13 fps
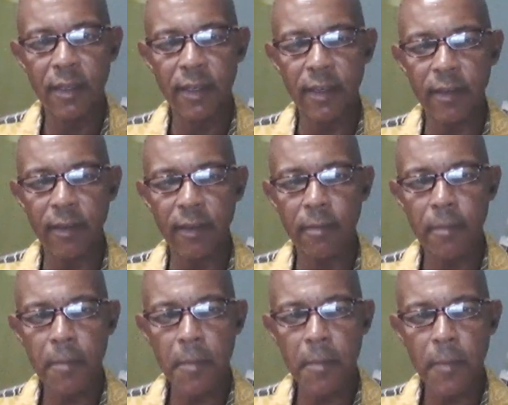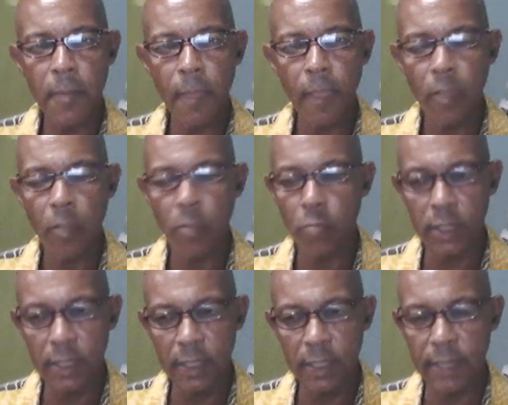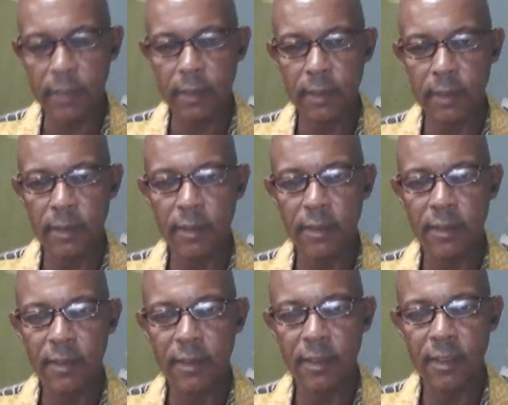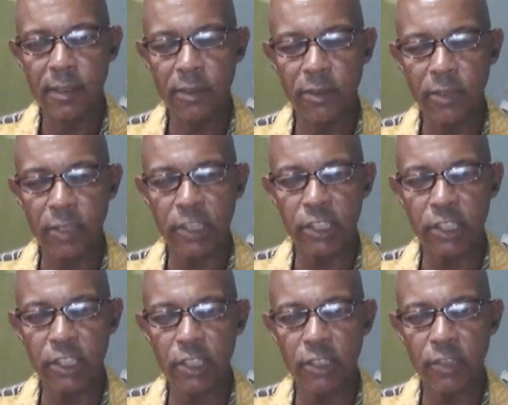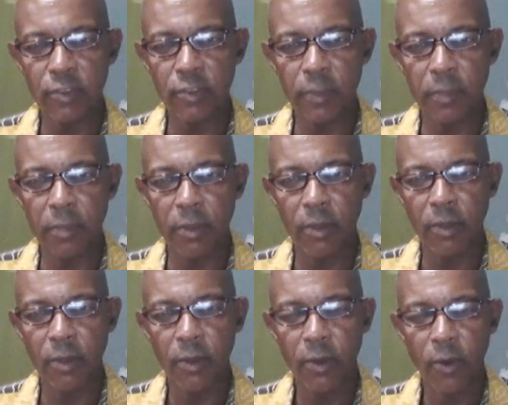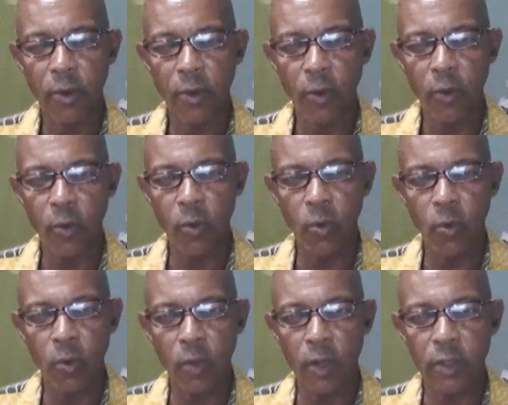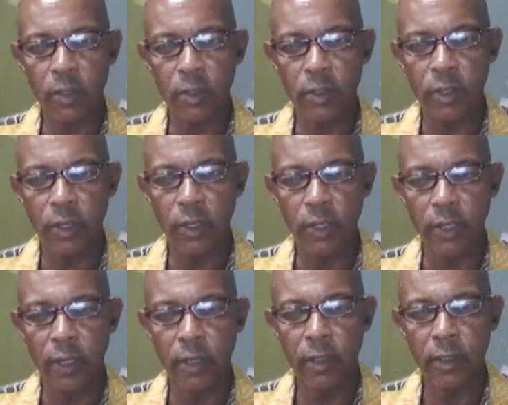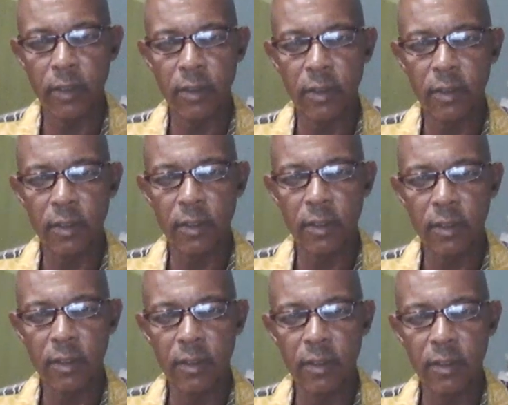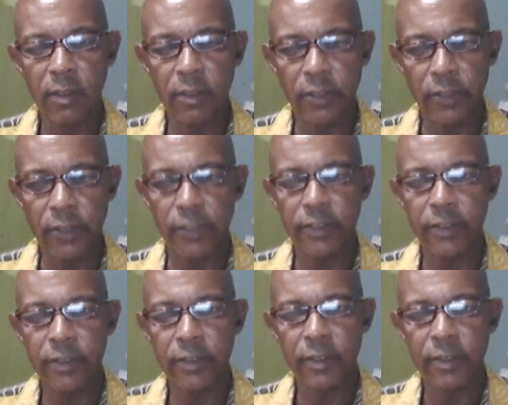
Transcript: You know, but yet no assistance to people who want to hunker down. None.